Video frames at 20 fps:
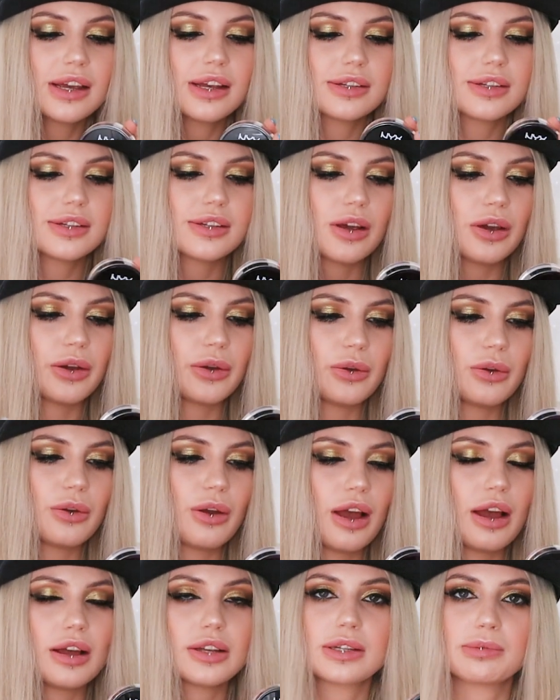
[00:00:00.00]
So
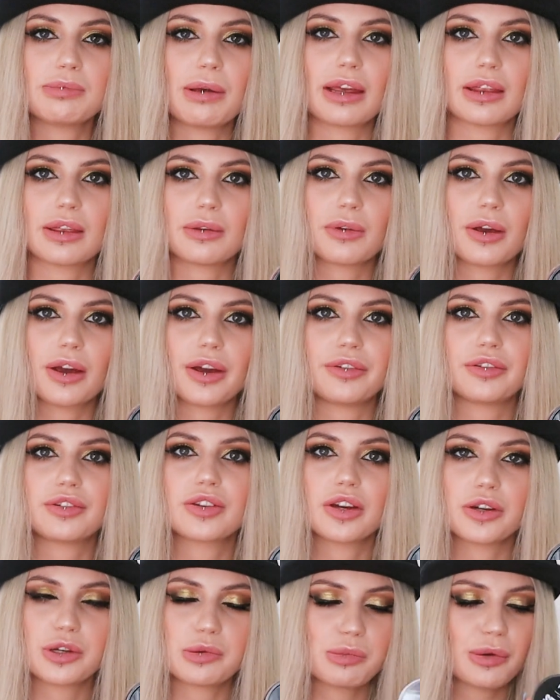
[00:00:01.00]
to make them kind of
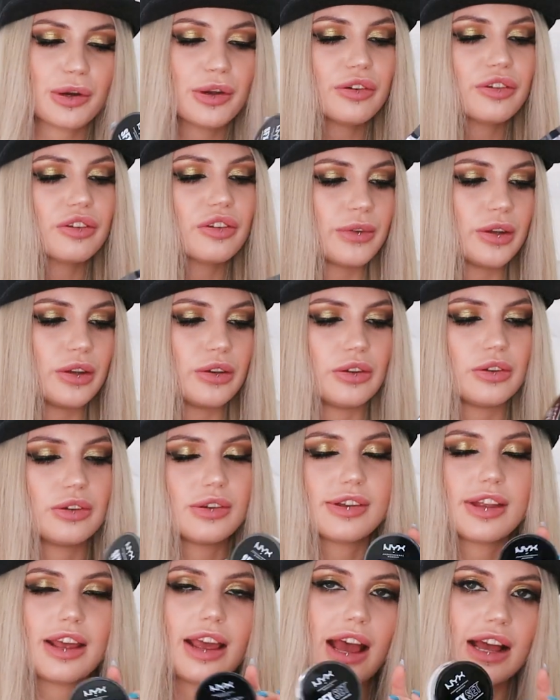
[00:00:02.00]
touch proof, you
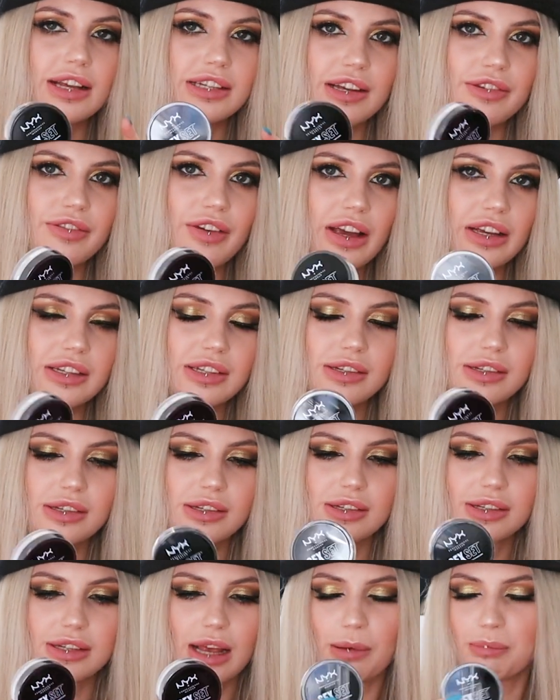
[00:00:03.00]
use the SFX
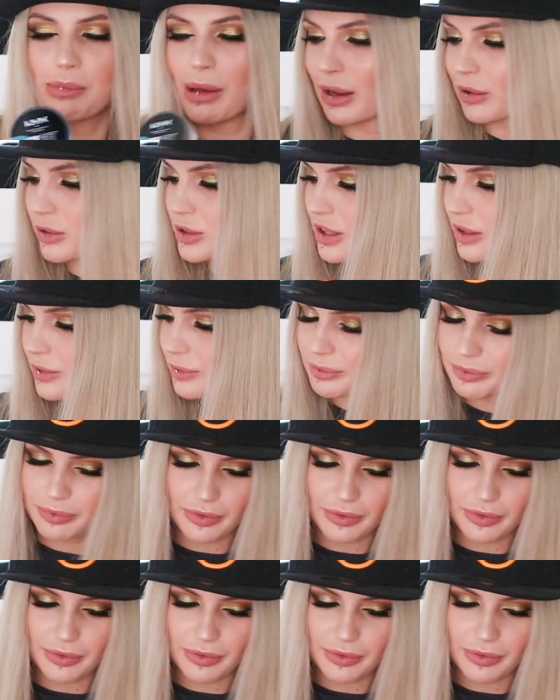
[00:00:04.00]
set powder.